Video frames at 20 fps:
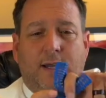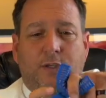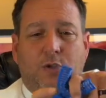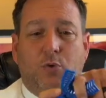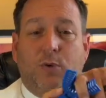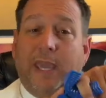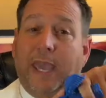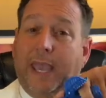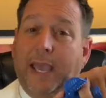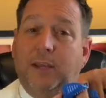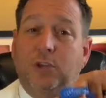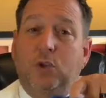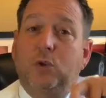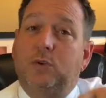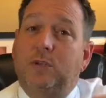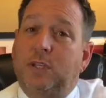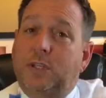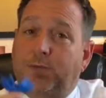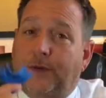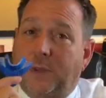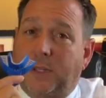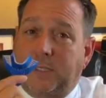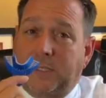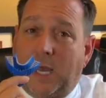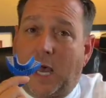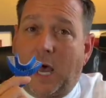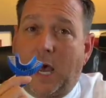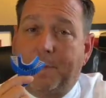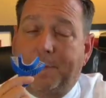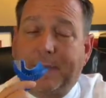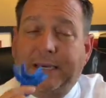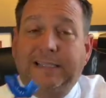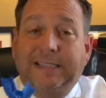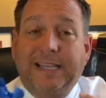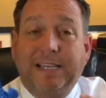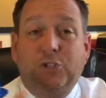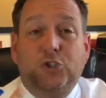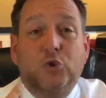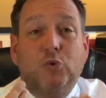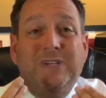You can use this for the top
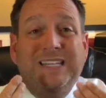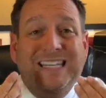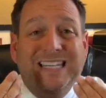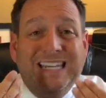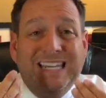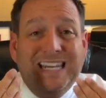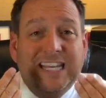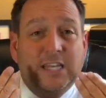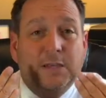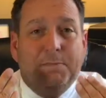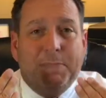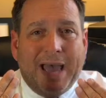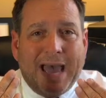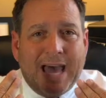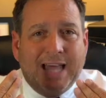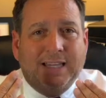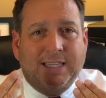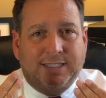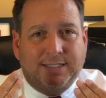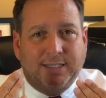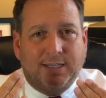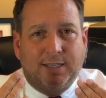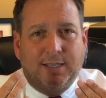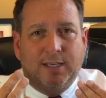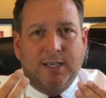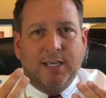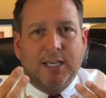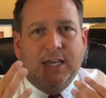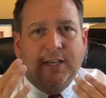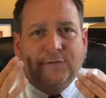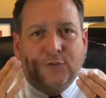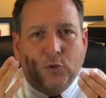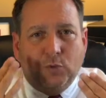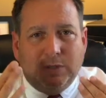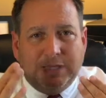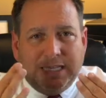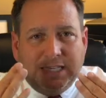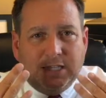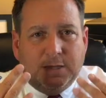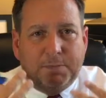unless you need the palate. If you
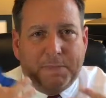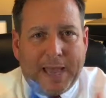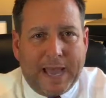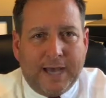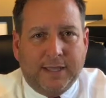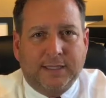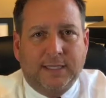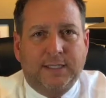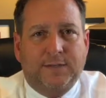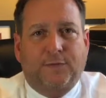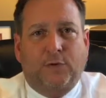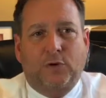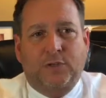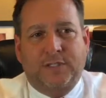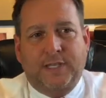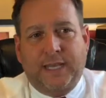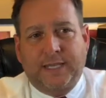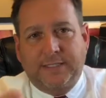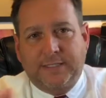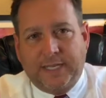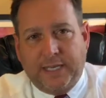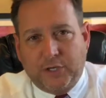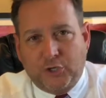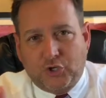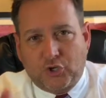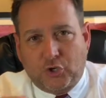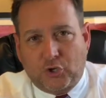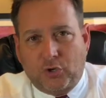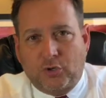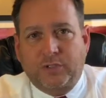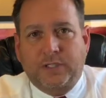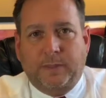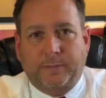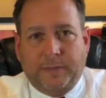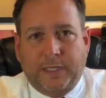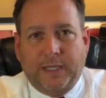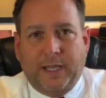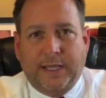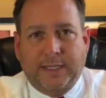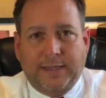need the palate for, say, a denture or
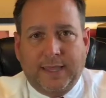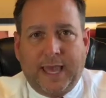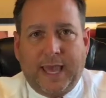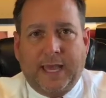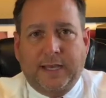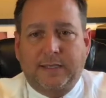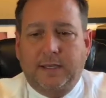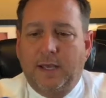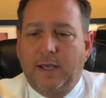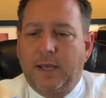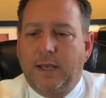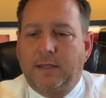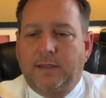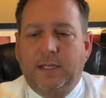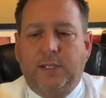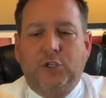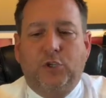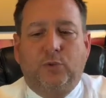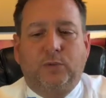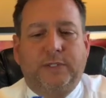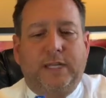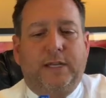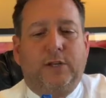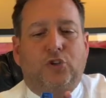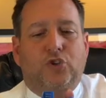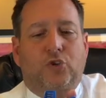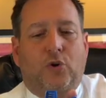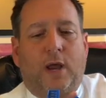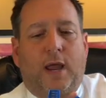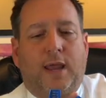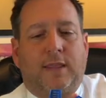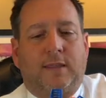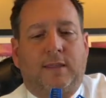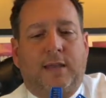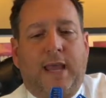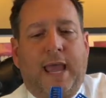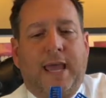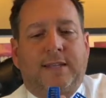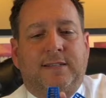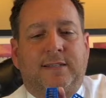something like that, then you'll need a tray
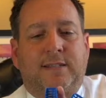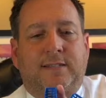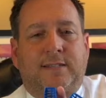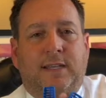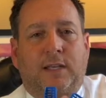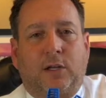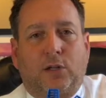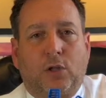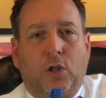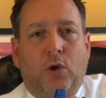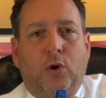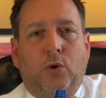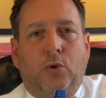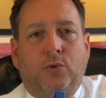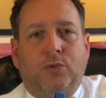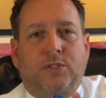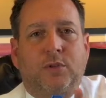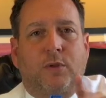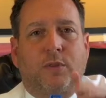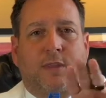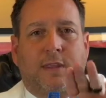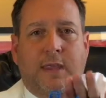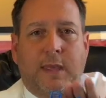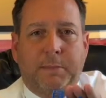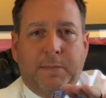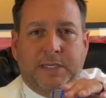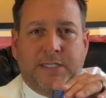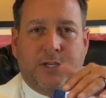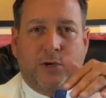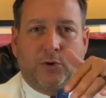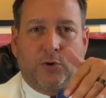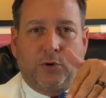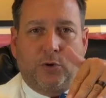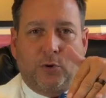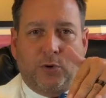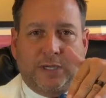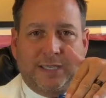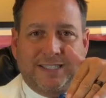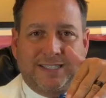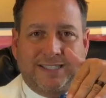that has this enclosed so that that
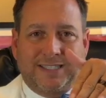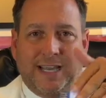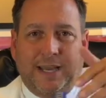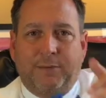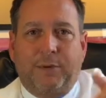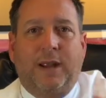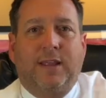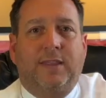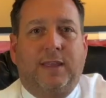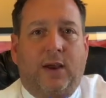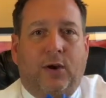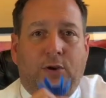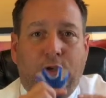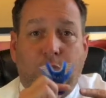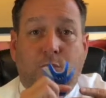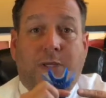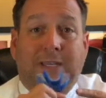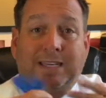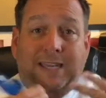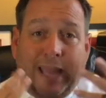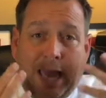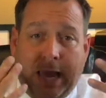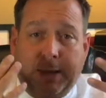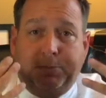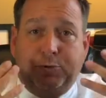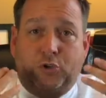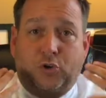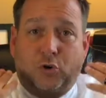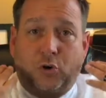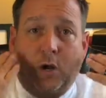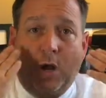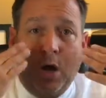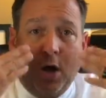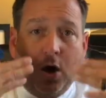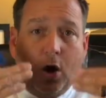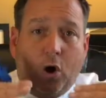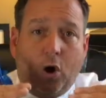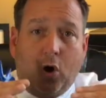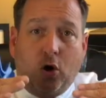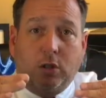material can stay right there and you can capture
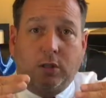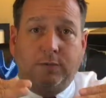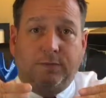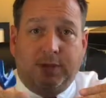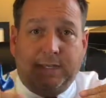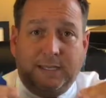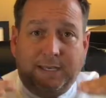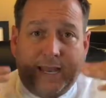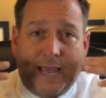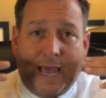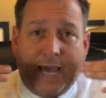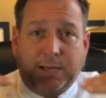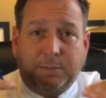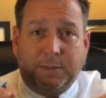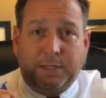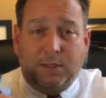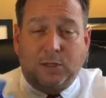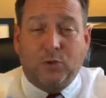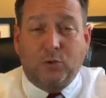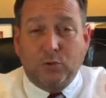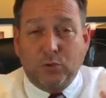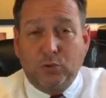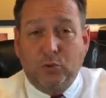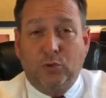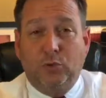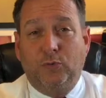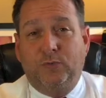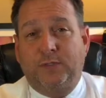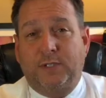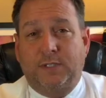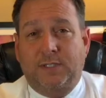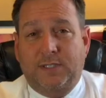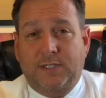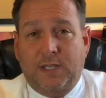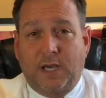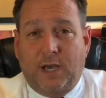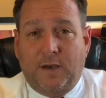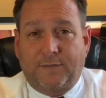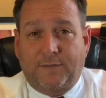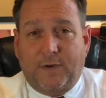all of the anatomy, the grooves and
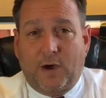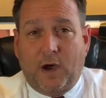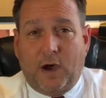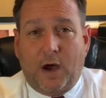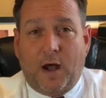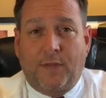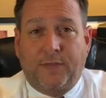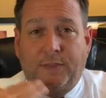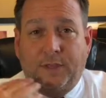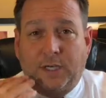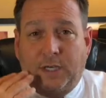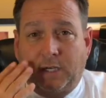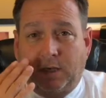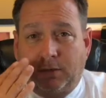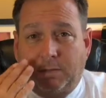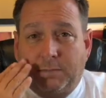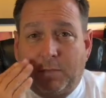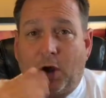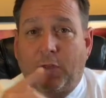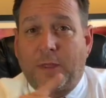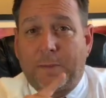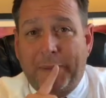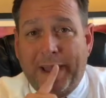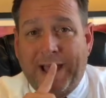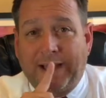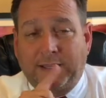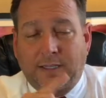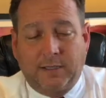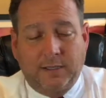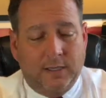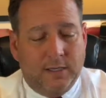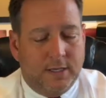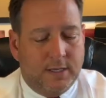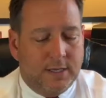stuff on the palate.